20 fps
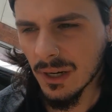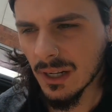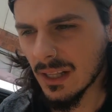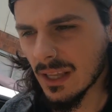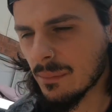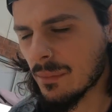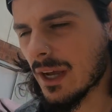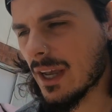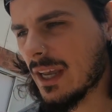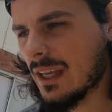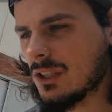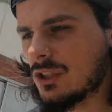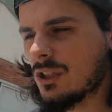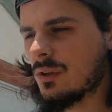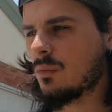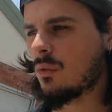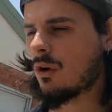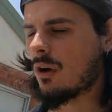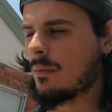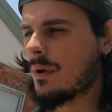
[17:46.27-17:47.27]
gonna let my
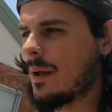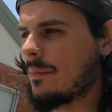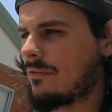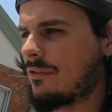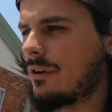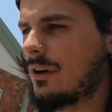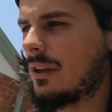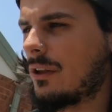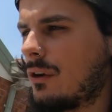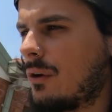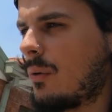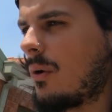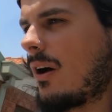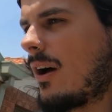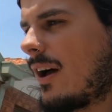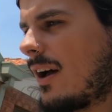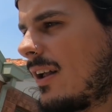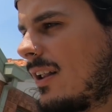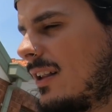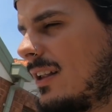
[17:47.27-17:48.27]
engine warm up for a little
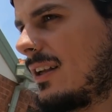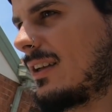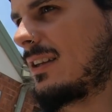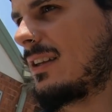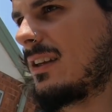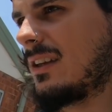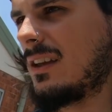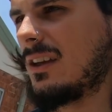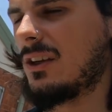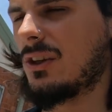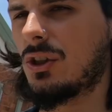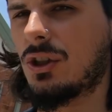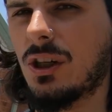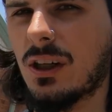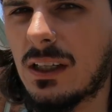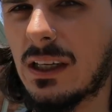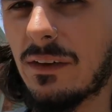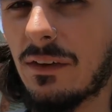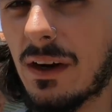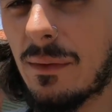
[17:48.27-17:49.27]
while.
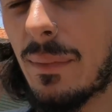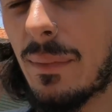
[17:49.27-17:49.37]
Should give it